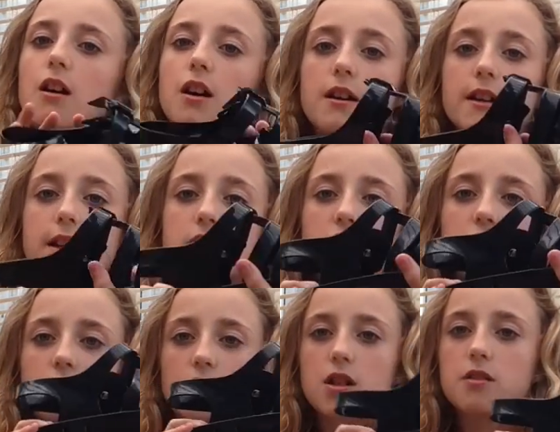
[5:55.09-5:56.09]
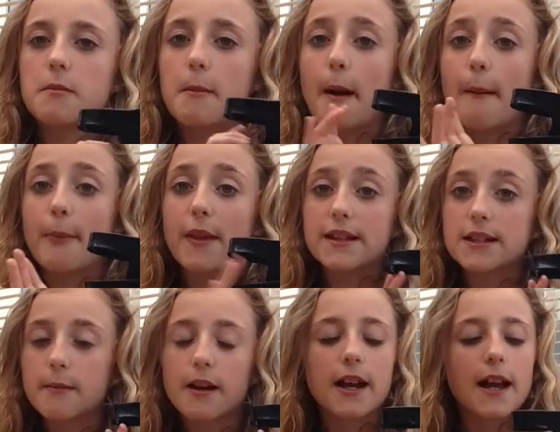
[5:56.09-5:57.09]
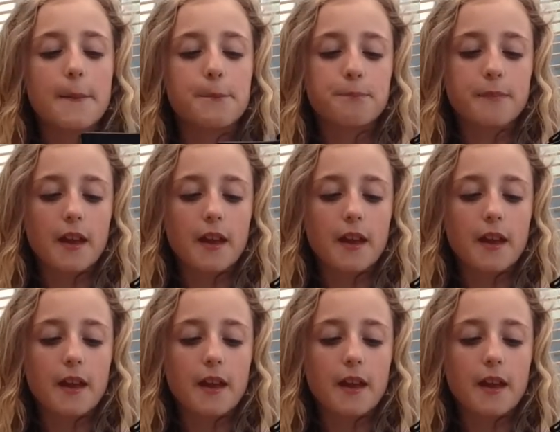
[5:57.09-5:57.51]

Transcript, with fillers: I ch changed my mind this summer again.